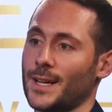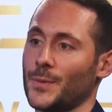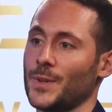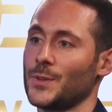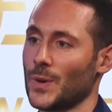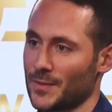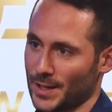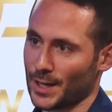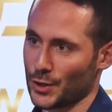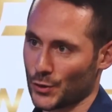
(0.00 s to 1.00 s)
We do have to
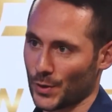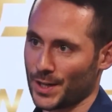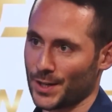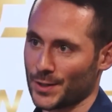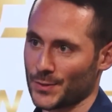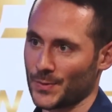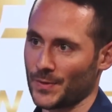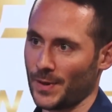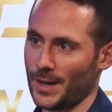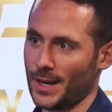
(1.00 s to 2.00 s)
cut it short here, as
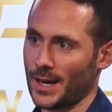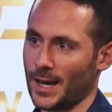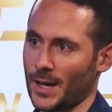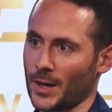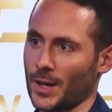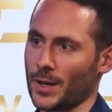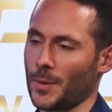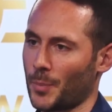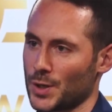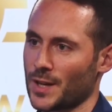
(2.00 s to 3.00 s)
we've got a
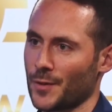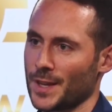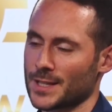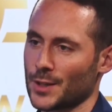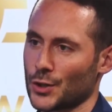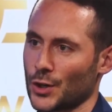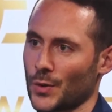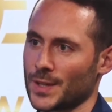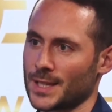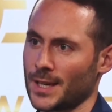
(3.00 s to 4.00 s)
bunch of different things on the show
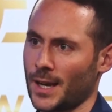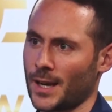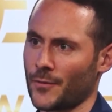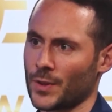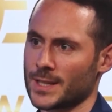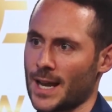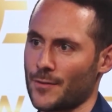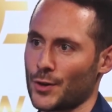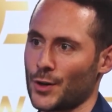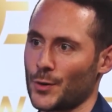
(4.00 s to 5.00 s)
for this
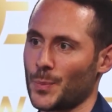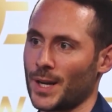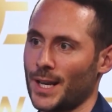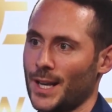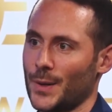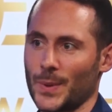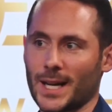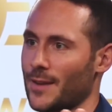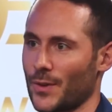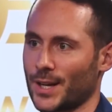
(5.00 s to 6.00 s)
afternoon, but we got
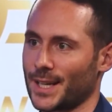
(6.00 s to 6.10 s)
to have you on